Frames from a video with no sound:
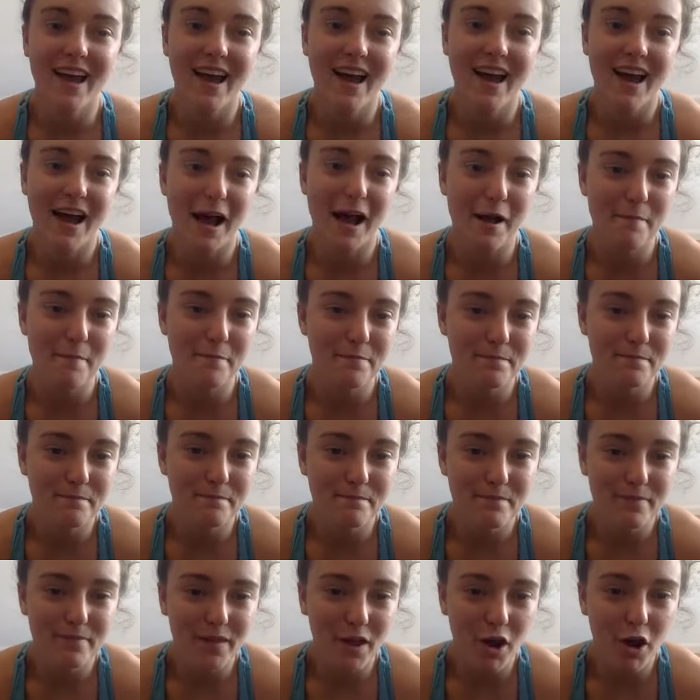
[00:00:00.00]
Um,
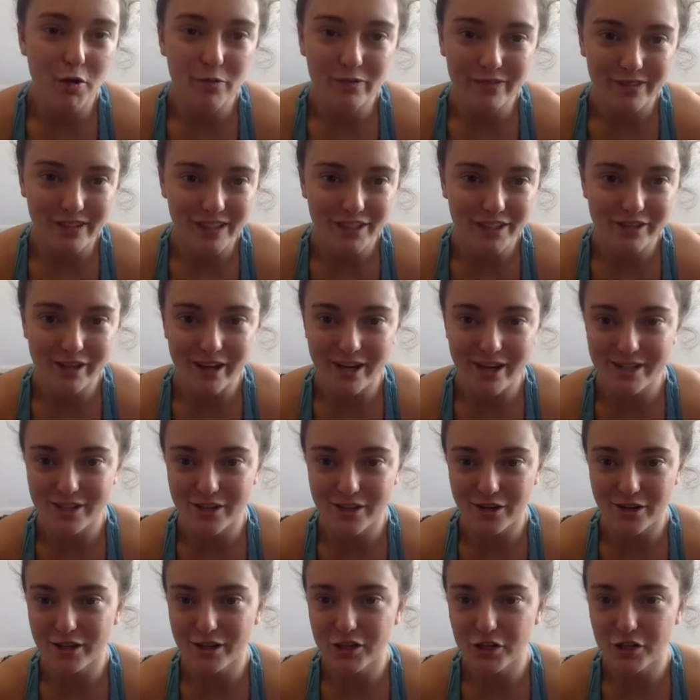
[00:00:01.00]
hopefully, you guys
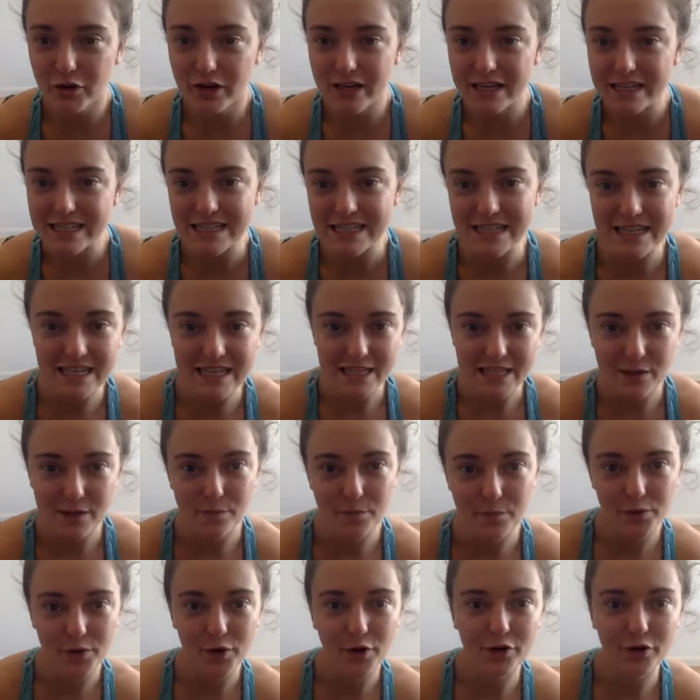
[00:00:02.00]
are enjoying seeing some
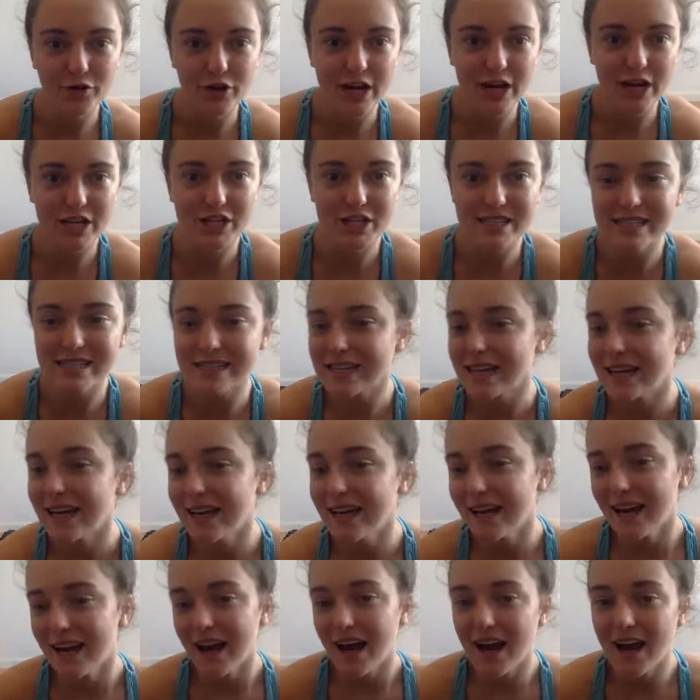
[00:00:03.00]
progressions
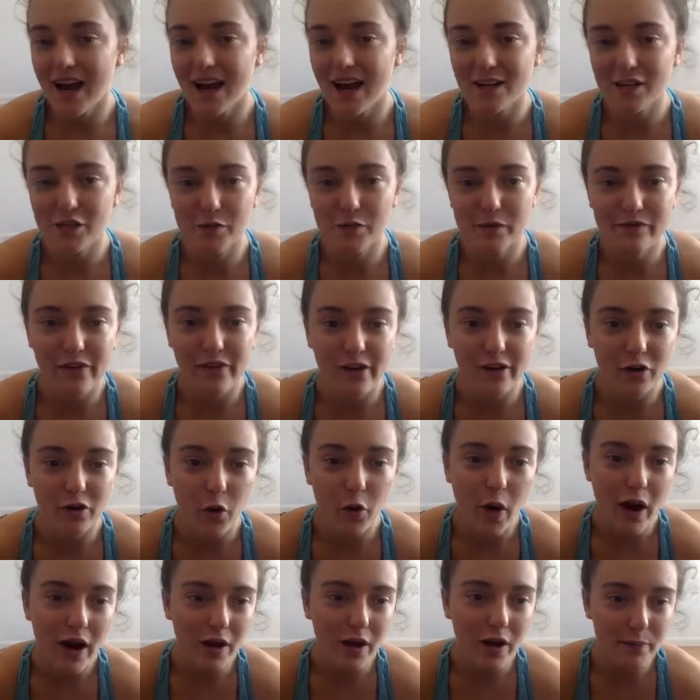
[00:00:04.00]
because uh, we've done
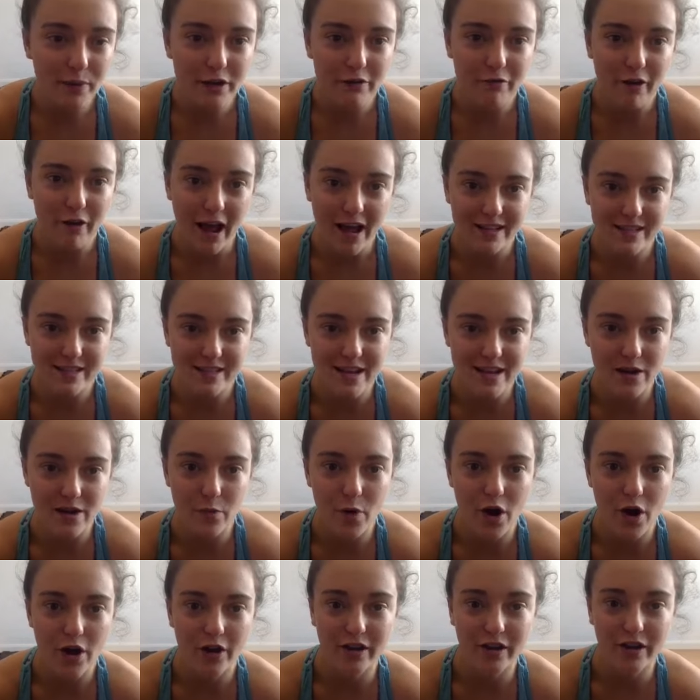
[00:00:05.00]
quite a bit of handstand
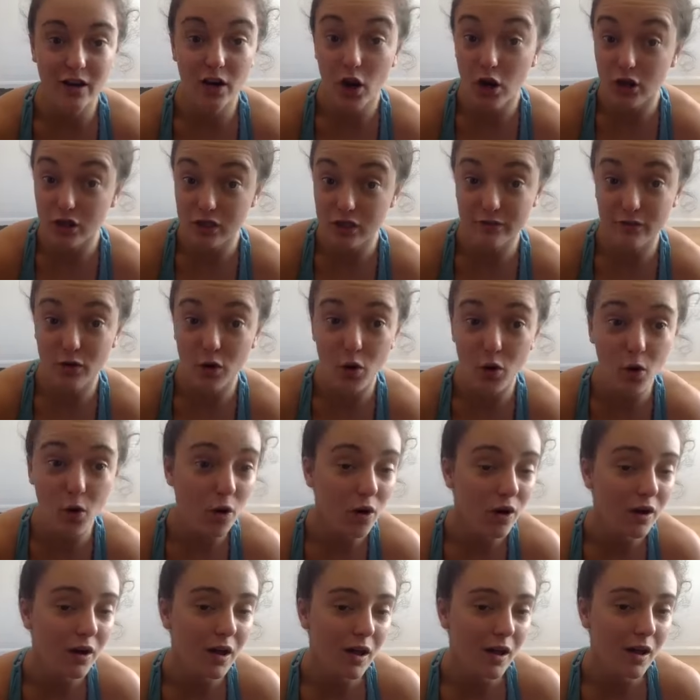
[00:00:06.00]
work and lots of
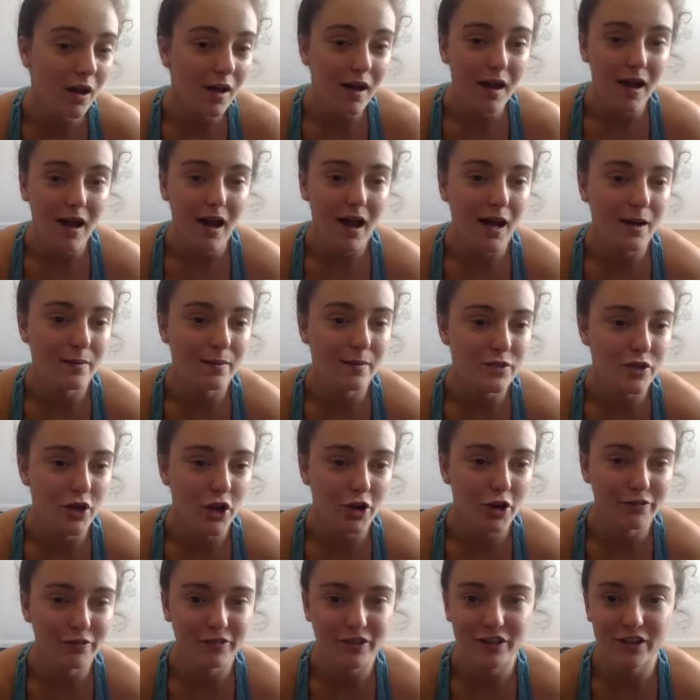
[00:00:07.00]
core. Um, so,
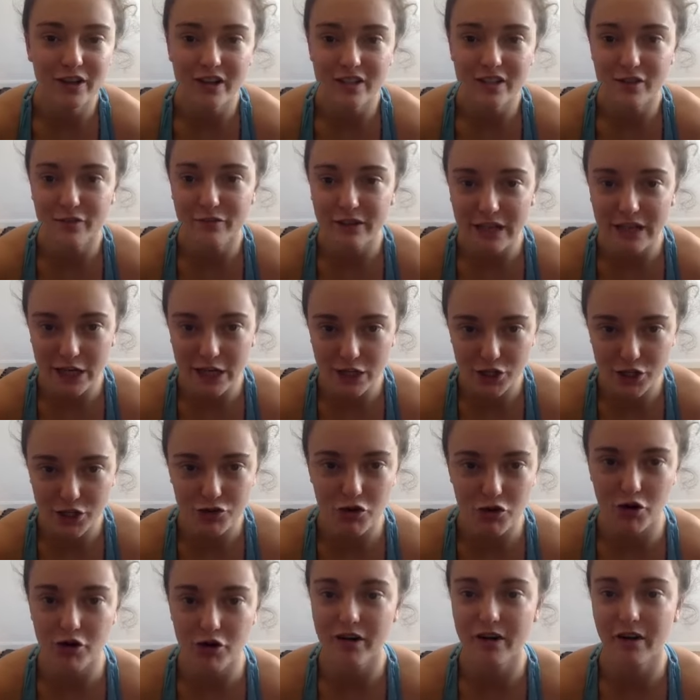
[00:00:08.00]
hopefully, you guys are feeling
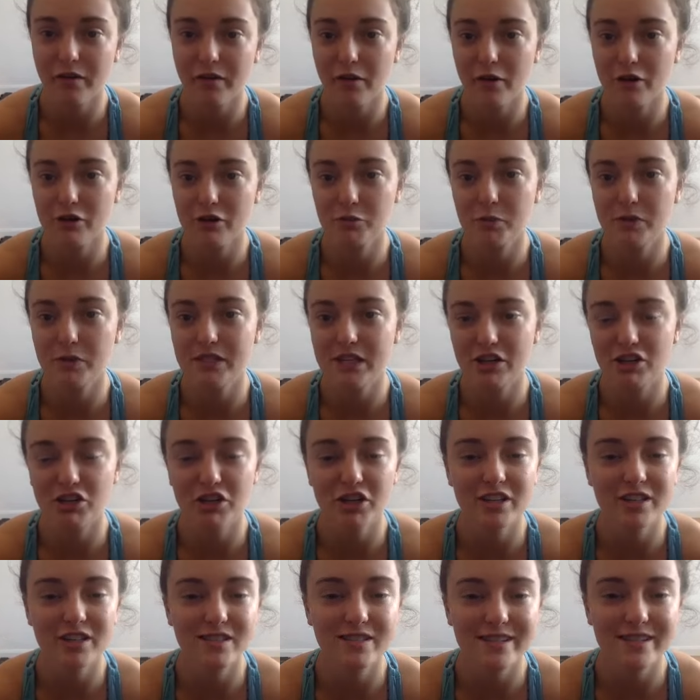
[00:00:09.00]
stronger in those
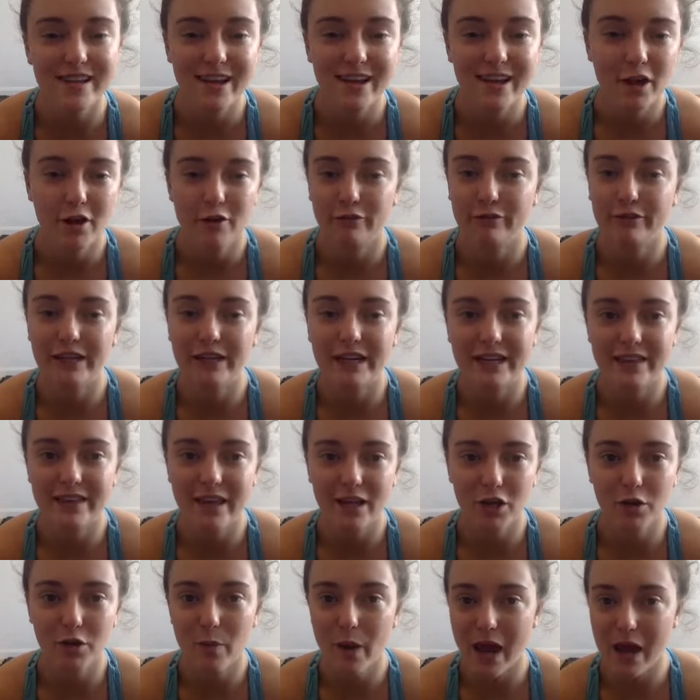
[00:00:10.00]
positions, feeling
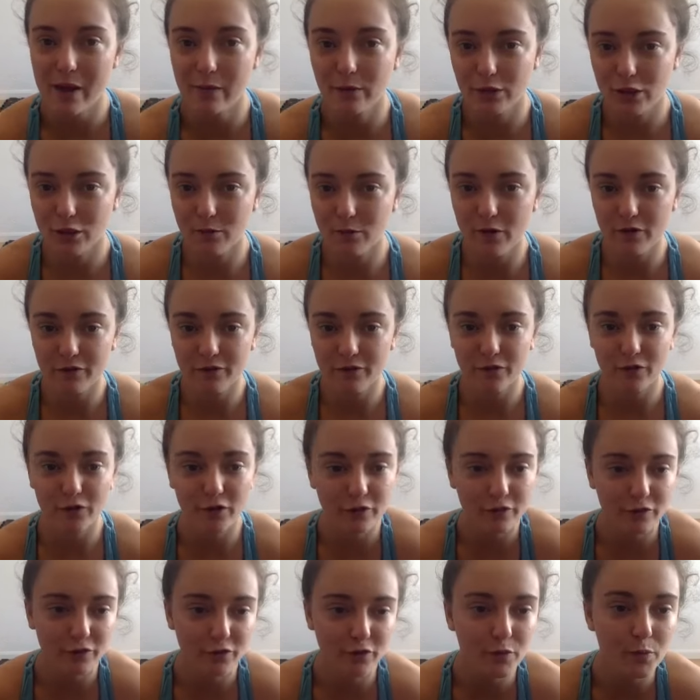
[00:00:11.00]
that you're able to move through a
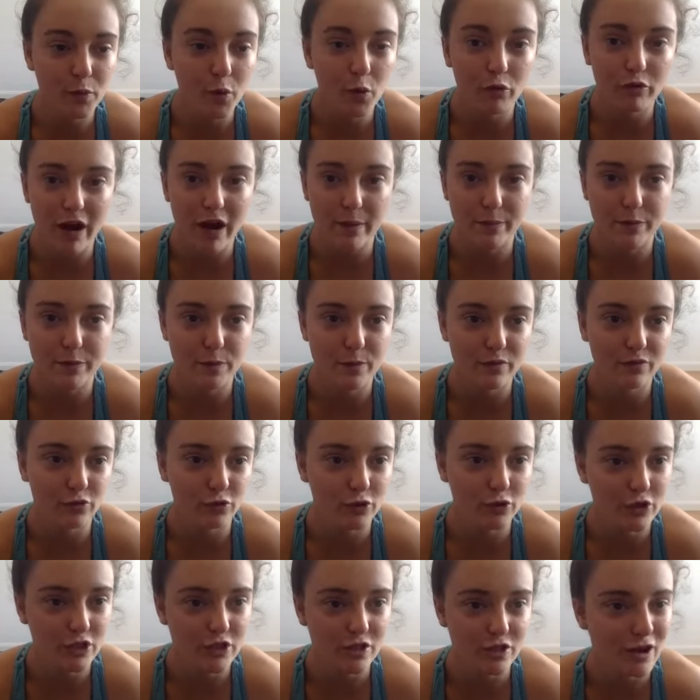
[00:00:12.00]
few more reps
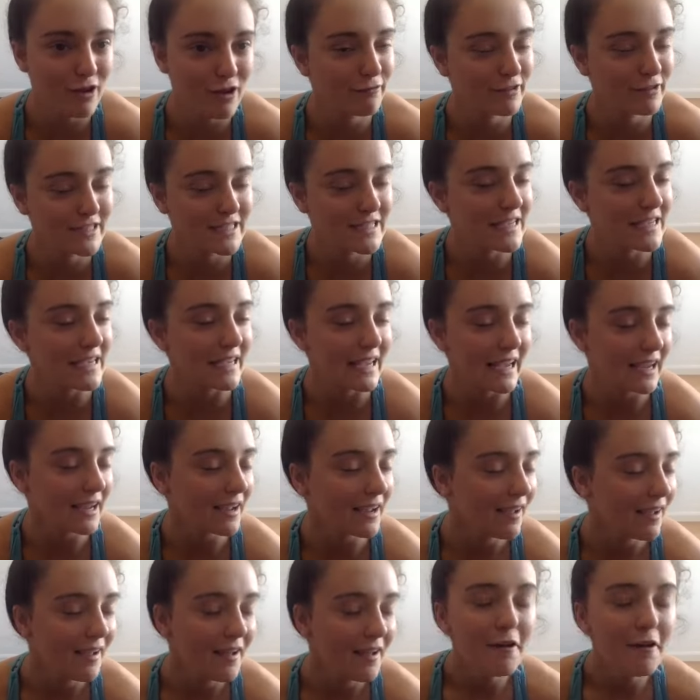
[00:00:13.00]
before you start fatiguing.
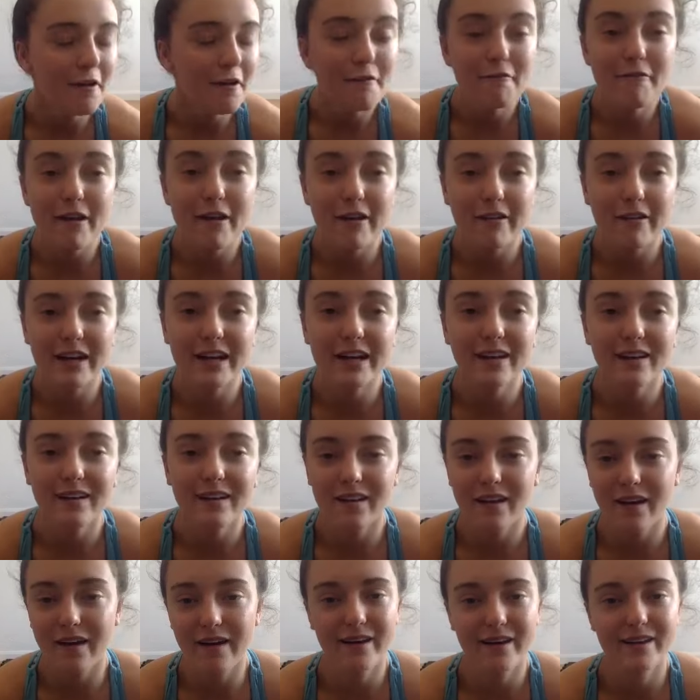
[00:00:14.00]
Very
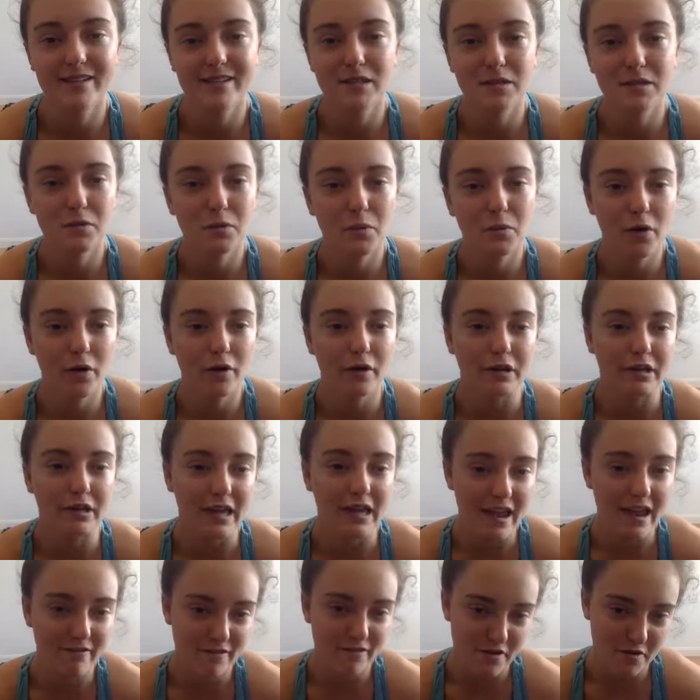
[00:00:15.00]
nice work,
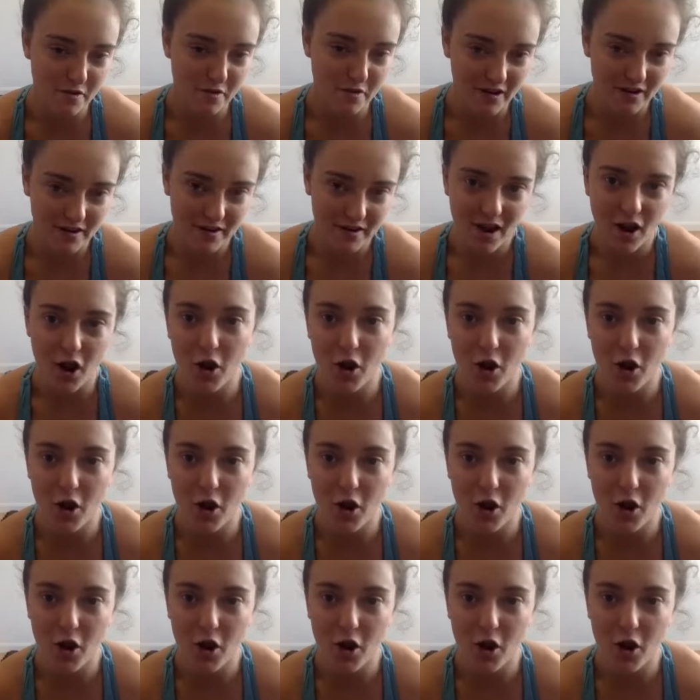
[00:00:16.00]
everyone.